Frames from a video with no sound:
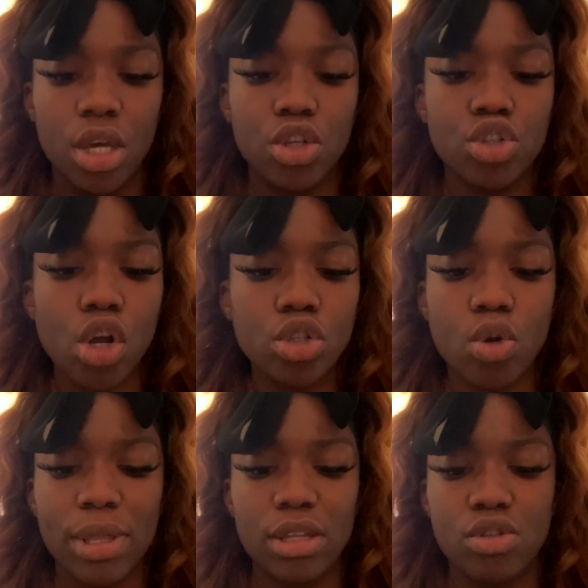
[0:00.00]
shocked or
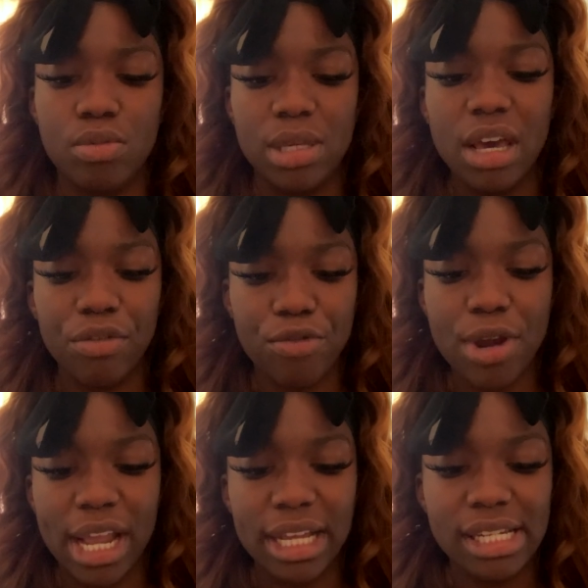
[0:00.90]
whether to be
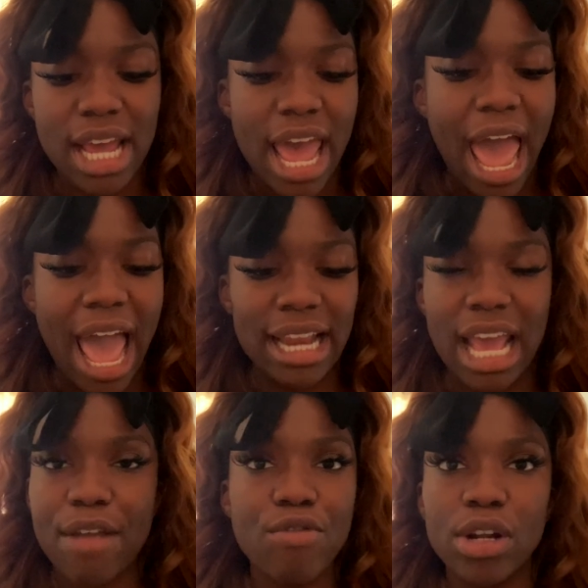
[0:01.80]
afraid. And
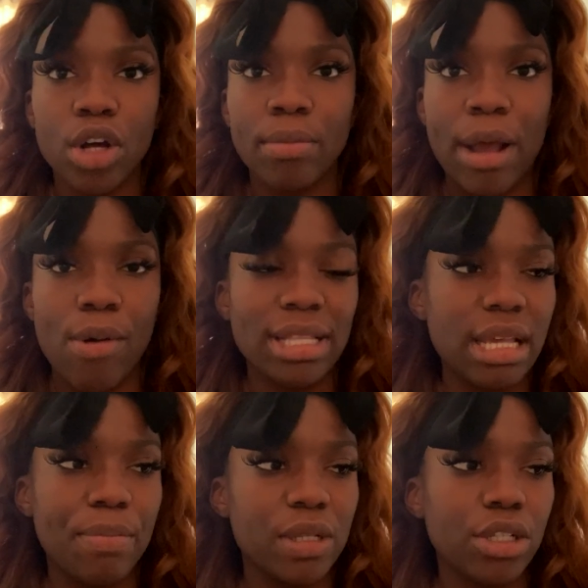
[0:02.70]
everyone on my
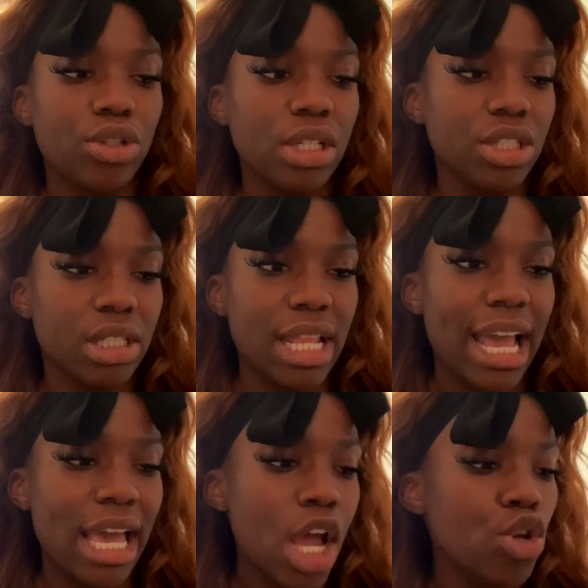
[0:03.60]
WhatsApp is literally just
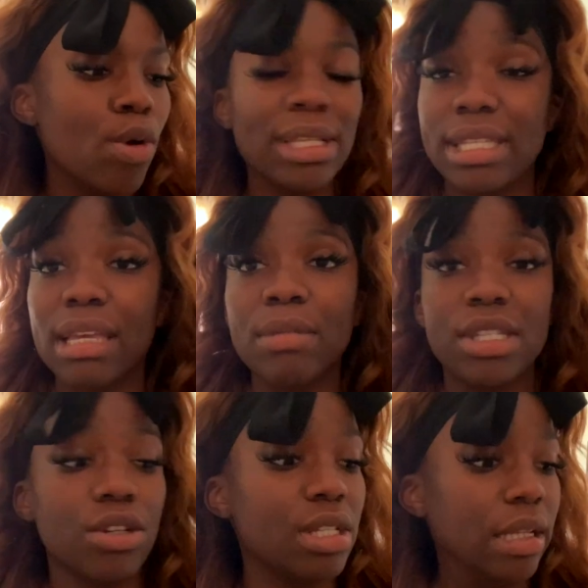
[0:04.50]
like, no one's taking me
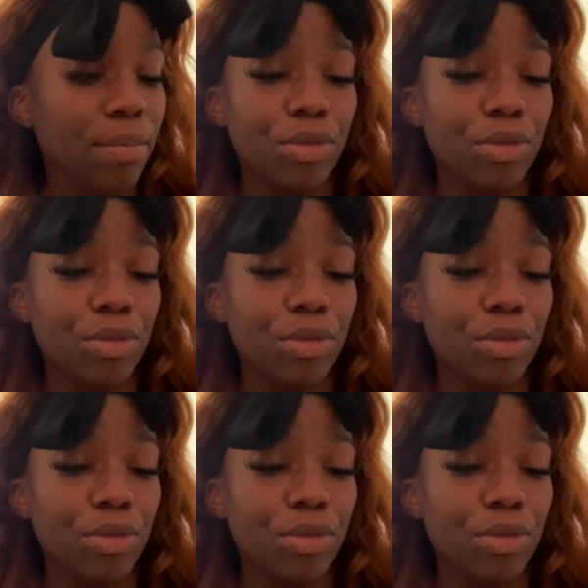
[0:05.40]
seriously.